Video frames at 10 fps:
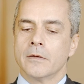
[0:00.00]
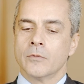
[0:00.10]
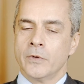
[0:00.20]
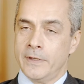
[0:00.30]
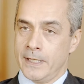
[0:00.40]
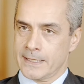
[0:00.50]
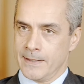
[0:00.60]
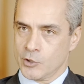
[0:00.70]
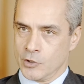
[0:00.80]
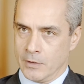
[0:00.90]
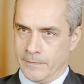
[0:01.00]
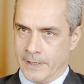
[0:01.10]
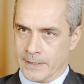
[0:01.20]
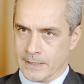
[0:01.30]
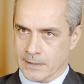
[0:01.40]
with the exception of
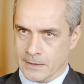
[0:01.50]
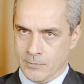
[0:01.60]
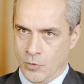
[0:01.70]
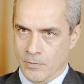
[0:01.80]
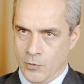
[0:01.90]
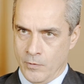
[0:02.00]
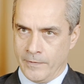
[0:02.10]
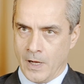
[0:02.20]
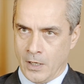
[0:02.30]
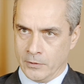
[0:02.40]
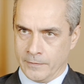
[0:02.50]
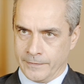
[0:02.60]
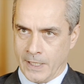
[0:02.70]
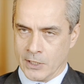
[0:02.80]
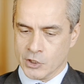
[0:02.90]
that small move out
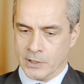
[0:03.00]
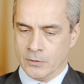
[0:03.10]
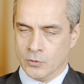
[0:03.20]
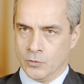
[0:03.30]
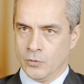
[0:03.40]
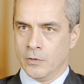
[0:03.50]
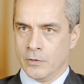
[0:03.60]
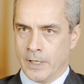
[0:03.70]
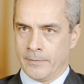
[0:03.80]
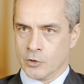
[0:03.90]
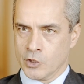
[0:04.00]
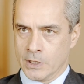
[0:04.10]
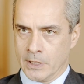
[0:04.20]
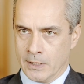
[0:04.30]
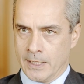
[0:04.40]
of cash into
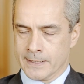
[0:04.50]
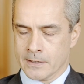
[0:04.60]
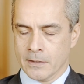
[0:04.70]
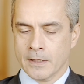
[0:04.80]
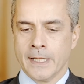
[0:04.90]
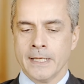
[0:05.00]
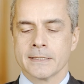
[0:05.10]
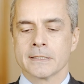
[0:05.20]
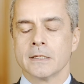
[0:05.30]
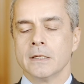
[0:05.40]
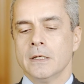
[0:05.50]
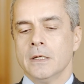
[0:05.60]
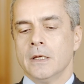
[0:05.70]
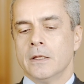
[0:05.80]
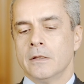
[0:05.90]
emerging external debt.
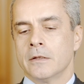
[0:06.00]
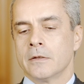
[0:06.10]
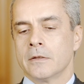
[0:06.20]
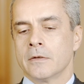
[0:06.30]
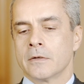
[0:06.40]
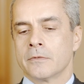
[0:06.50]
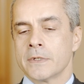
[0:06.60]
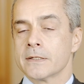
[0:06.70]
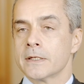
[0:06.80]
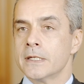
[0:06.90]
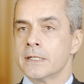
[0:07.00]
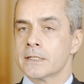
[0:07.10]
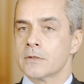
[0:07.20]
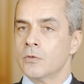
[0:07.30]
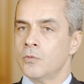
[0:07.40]
The reason
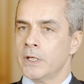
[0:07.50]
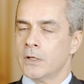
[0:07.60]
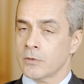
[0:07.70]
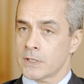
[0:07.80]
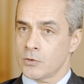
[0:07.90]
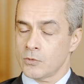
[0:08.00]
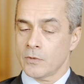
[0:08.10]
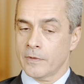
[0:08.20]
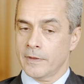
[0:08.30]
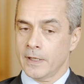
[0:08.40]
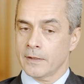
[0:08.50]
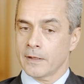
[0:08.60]
is we continue to think